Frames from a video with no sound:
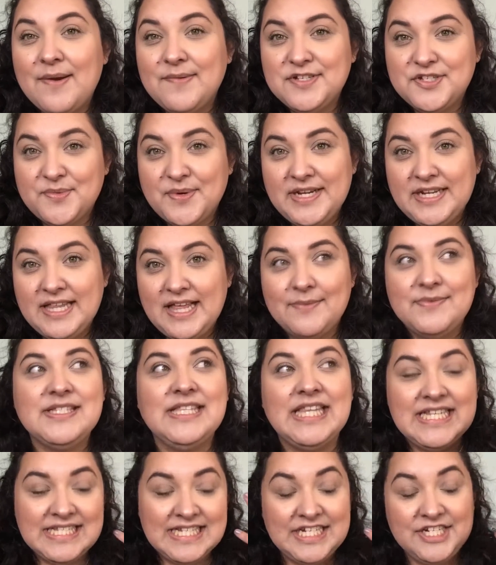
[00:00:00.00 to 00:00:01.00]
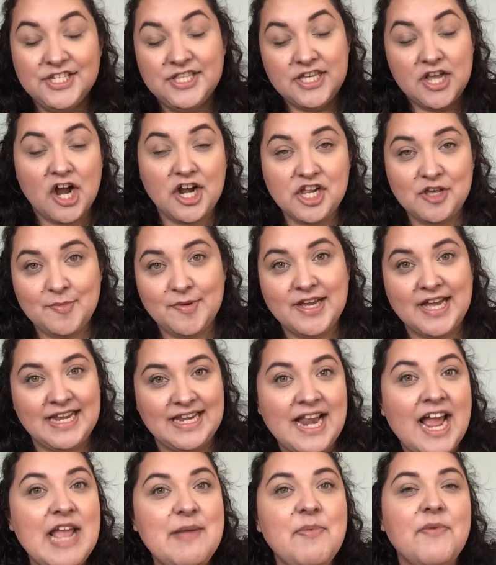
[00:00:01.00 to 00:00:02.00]
I was listening to the audiobook at
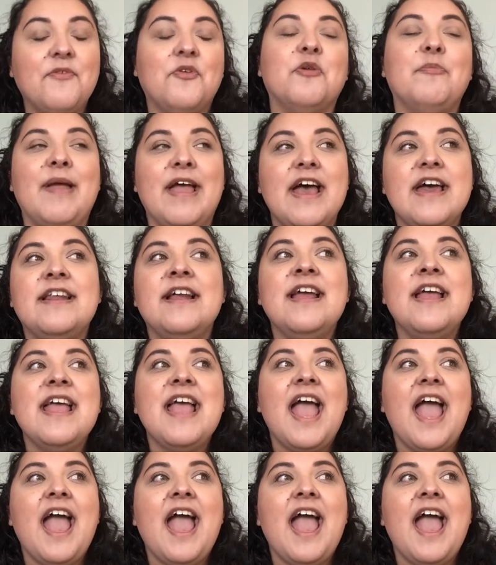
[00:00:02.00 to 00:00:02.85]
night before bed,